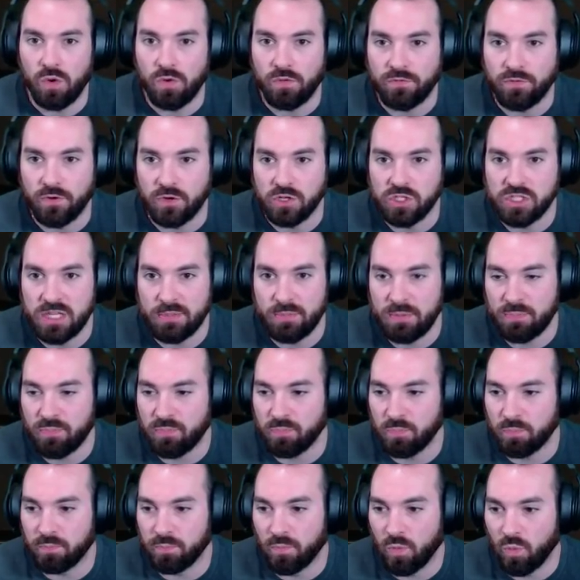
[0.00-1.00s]
First, let me
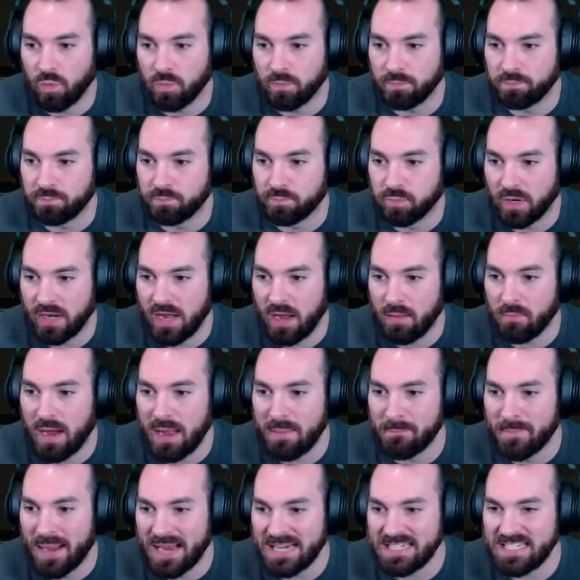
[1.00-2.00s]
bring out my
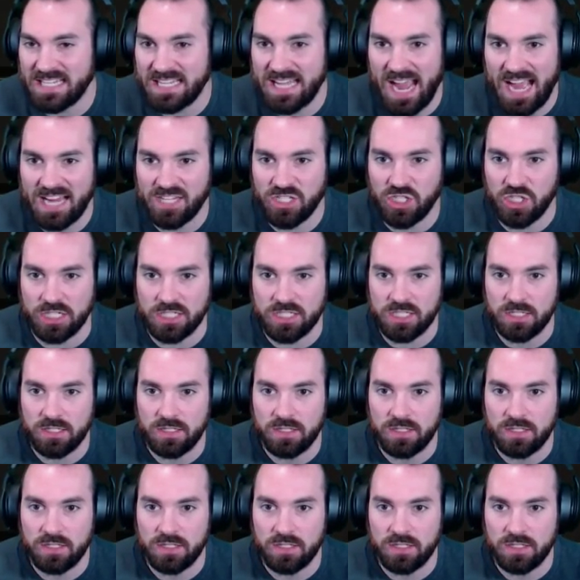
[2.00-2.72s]
mighty hatchet.